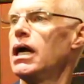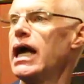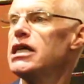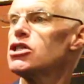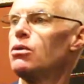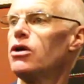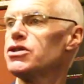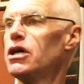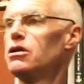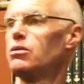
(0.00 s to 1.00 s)
into
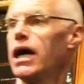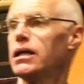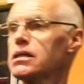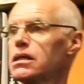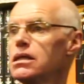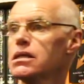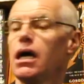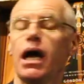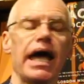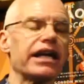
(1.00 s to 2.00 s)
alternate realities,
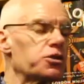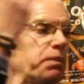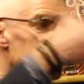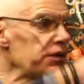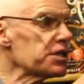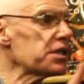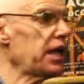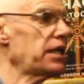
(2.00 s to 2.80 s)
experiencing